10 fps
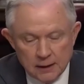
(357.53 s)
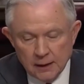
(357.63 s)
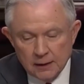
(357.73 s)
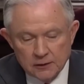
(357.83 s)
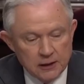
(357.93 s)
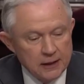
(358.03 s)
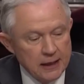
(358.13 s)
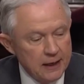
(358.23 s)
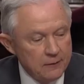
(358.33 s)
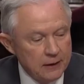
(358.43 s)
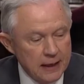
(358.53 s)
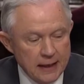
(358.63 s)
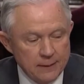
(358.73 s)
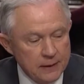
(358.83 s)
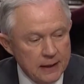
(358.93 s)
Senator Heinrich,
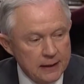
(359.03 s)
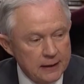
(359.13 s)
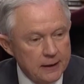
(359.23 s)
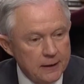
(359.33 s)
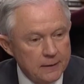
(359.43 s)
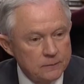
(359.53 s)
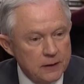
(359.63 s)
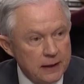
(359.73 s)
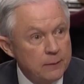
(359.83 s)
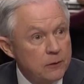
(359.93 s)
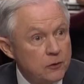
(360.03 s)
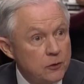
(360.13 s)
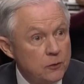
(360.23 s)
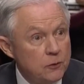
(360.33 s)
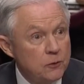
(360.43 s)
I'm not able
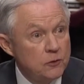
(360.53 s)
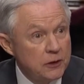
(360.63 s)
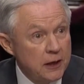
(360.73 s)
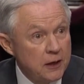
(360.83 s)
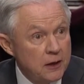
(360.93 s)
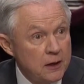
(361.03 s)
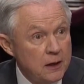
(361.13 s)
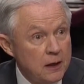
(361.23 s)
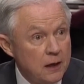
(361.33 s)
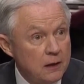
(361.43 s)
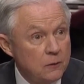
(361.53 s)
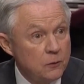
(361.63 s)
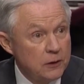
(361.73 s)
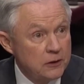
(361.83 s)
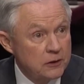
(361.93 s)
to share
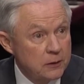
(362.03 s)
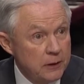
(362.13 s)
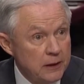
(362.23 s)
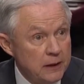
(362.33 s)
with this committee